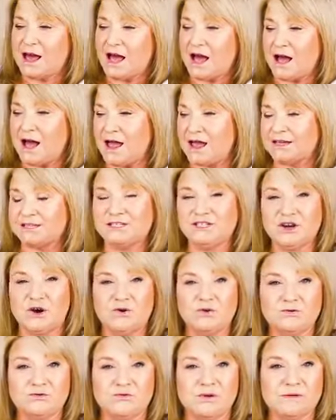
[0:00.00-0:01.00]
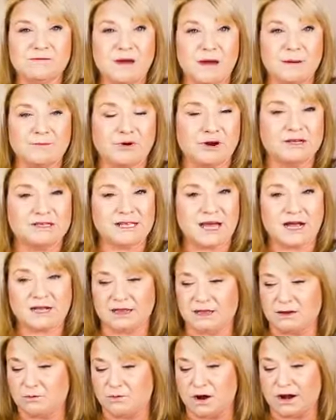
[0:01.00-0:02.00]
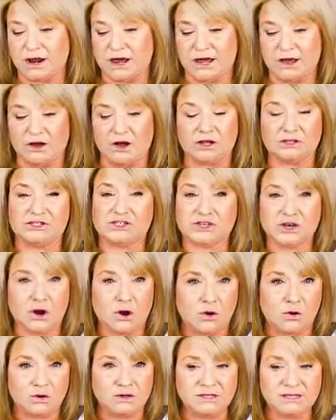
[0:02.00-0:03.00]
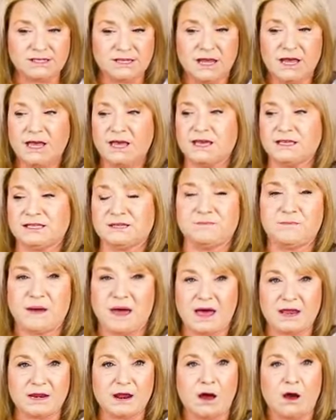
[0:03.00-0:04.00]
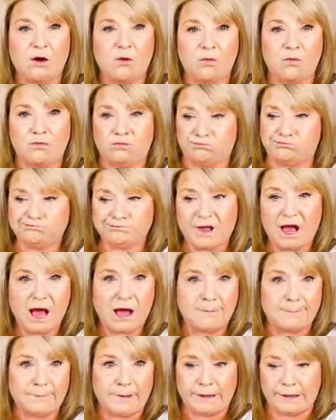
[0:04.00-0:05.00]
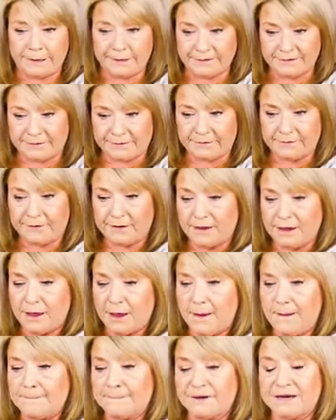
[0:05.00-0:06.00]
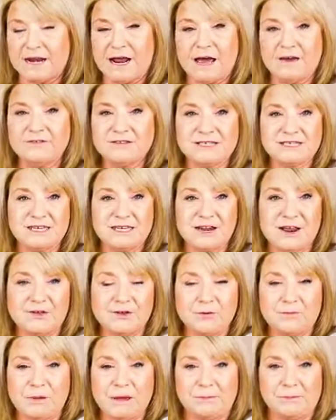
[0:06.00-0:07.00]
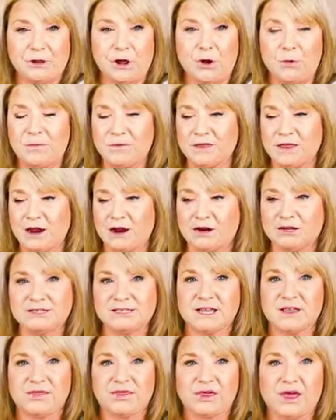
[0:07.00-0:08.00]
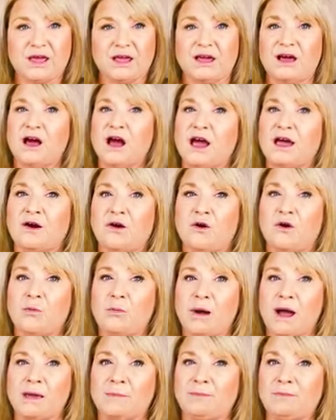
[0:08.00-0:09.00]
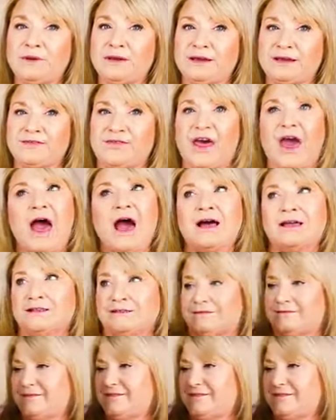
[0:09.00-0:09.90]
I don't remember exactly what I all chose. It's been a hot minute, but I've seen other people open theirs and think, I hope I picked that.